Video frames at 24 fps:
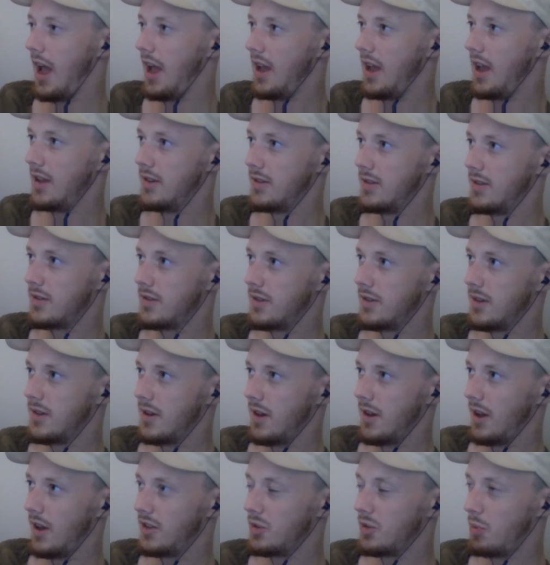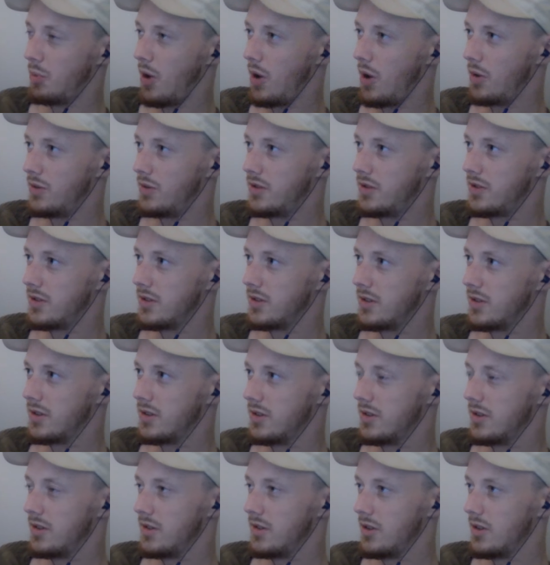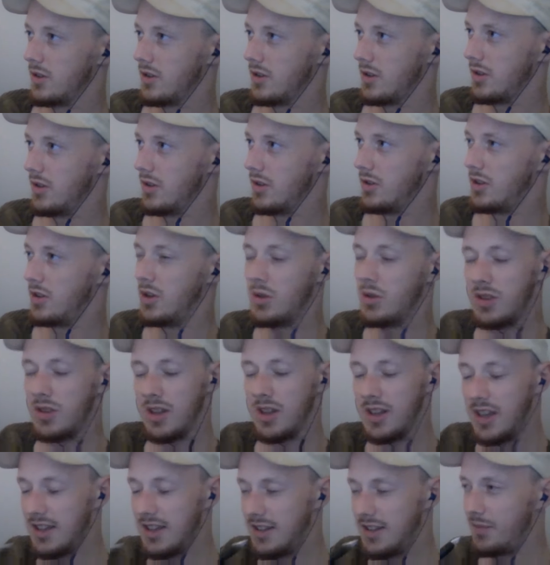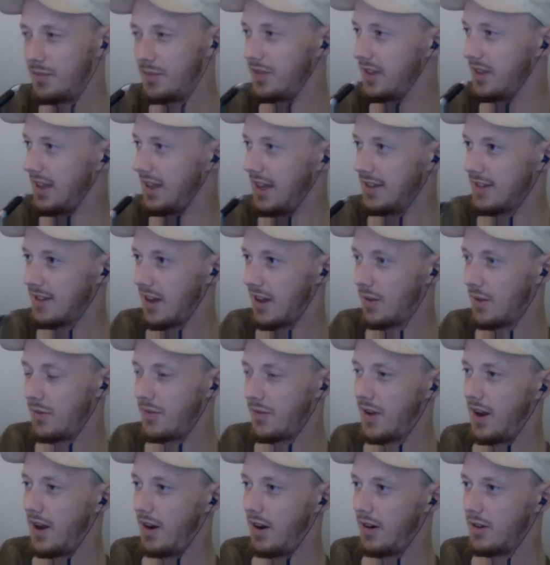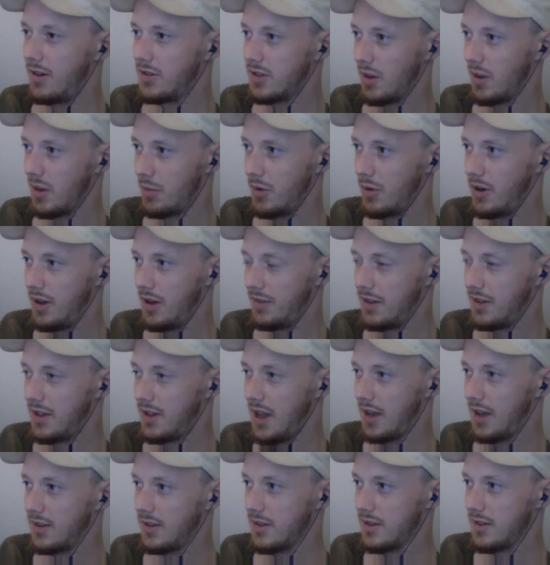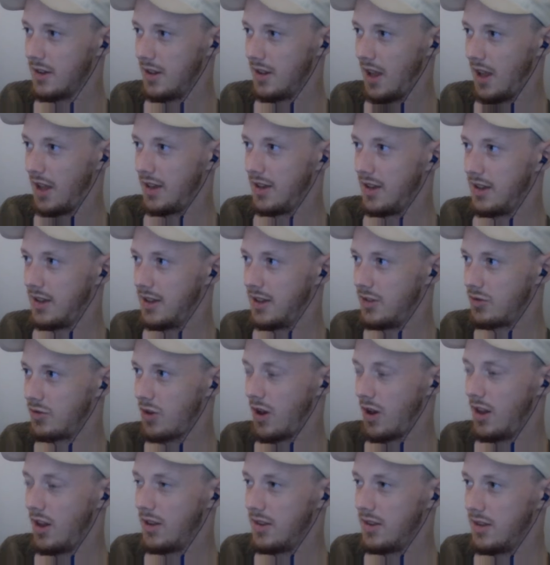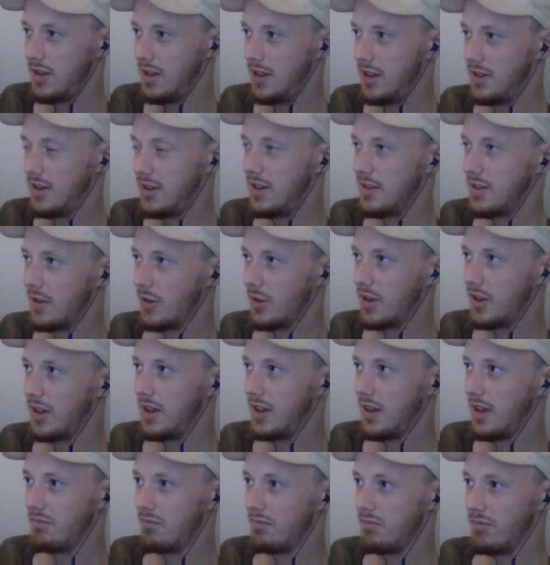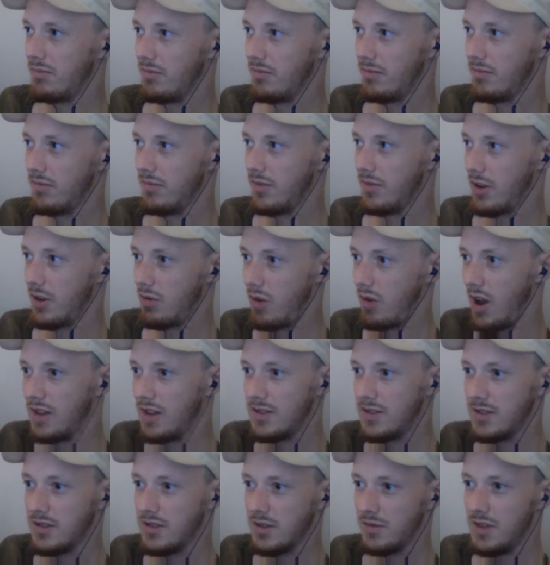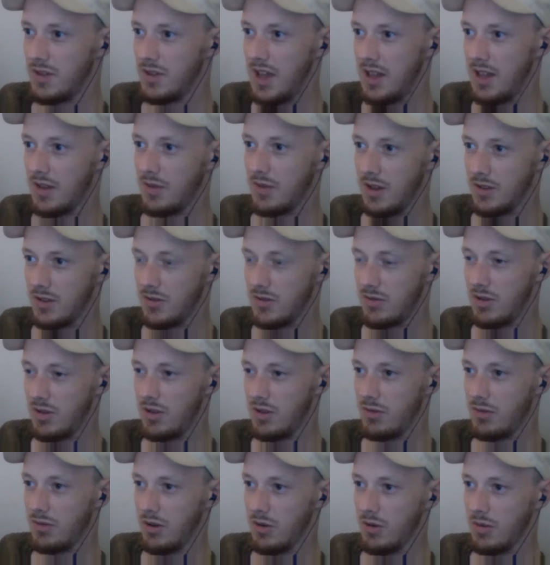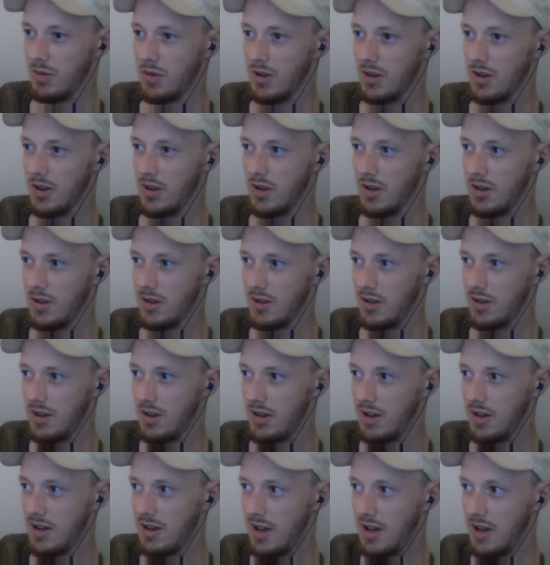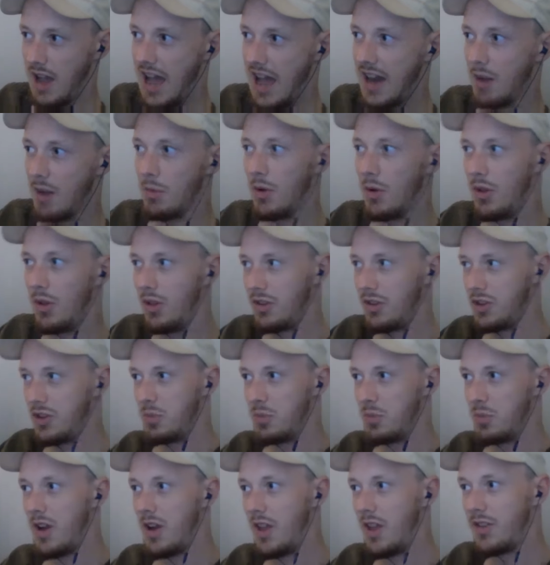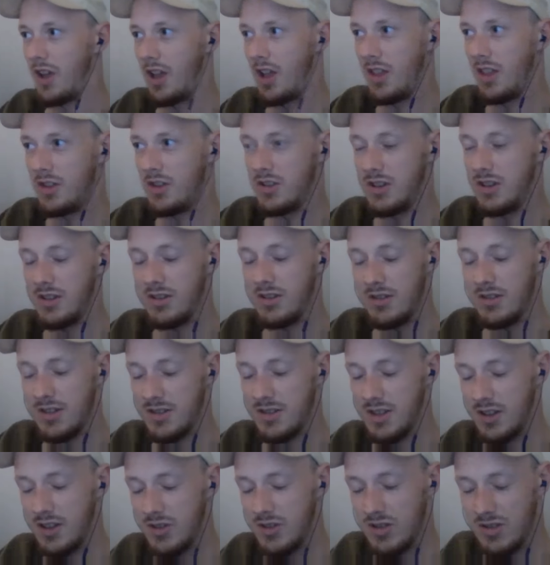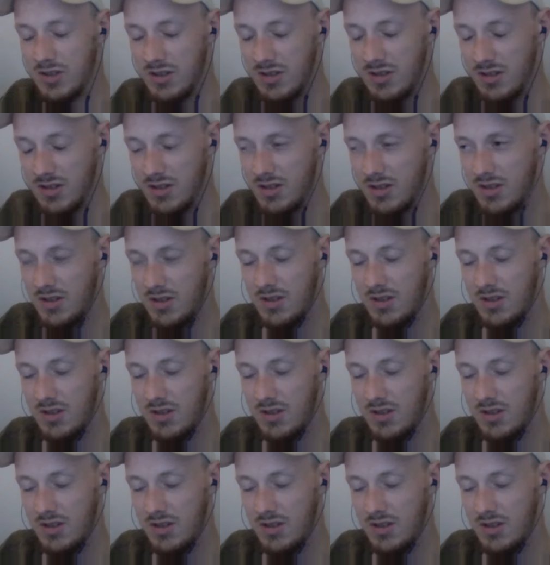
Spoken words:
And I suppose, do you think it is that a fair summary of the text, that like he's looking at the crisis of the end of history through animal human ontology distinctions?